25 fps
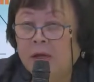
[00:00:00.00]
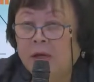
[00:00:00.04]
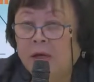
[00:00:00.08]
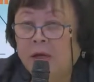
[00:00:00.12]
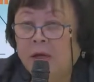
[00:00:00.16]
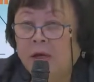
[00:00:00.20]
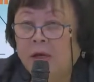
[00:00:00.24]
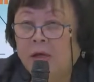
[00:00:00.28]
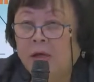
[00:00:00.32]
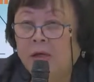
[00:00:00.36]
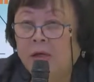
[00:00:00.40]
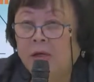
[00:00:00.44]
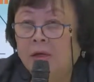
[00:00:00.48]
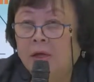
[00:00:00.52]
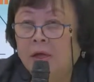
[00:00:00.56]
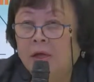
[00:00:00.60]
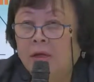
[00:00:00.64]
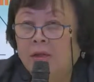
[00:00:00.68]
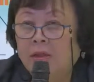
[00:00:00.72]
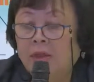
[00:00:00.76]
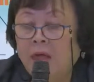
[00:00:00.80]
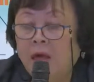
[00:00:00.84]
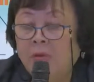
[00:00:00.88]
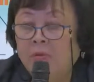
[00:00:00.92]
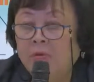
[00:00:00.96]

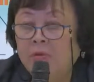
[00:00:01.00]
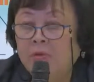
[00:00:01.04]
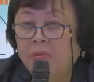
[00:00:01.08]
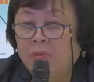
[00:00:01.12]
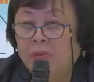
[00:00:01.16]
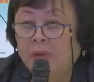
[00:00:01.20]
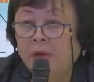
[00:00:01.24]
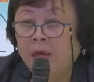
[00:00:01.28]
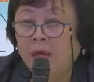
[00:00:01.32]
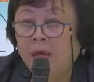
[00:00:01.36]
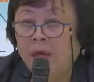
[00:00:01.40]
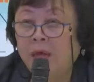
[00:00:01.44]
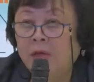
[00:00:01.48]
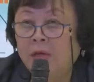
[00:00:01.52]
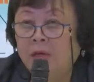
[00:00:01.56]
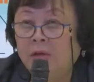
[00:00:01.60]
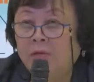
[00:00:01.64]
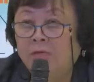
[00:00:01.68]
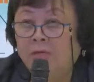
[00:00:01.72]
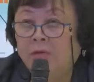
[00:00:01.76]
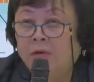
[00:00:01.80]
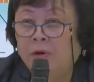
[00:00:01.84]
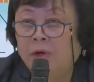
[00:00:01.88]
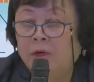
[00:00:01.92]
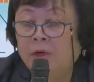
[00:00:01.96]
And that was planned
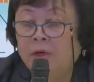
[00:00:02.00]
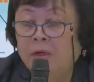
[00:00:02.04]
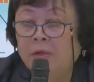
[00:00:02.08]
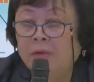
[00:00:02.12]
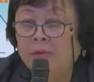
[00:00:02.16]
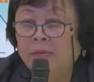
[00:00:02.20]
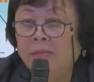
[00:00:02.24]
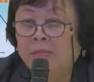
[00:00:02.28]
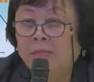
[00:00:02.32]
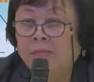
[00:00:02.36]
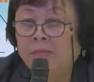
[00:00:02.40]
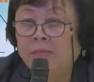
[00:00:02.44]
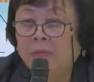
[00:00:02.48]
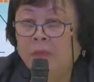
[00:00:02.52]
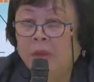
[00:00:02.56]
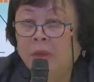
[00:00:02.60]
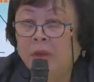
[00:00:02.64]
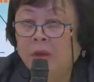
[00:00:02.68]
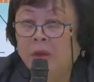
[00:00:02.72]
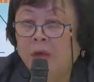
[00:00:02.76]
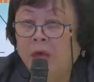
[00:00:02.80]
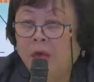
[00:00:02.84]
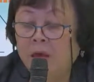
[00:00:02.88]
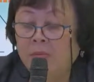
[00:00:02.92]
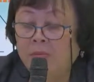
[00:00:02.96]
for
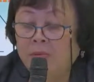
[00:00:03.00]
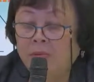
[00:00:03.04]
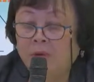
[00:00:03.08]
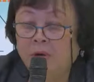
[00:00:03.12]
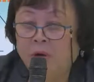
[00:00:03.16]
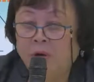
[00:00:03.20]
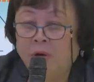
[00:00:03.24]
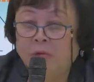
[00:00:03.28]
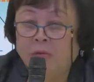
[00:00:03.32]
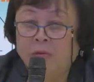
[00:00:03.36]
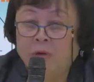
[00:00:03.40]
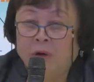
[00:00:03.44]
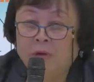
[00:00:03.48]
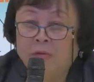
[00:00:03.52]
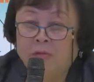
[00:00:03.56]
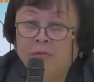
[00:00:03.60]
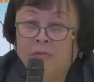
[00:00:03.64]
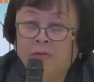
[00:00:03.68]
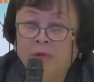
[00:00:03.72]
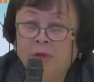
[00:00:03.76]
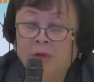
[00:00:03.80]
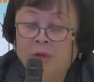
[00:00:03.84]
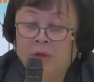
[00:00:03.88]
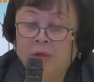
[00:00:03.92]
April of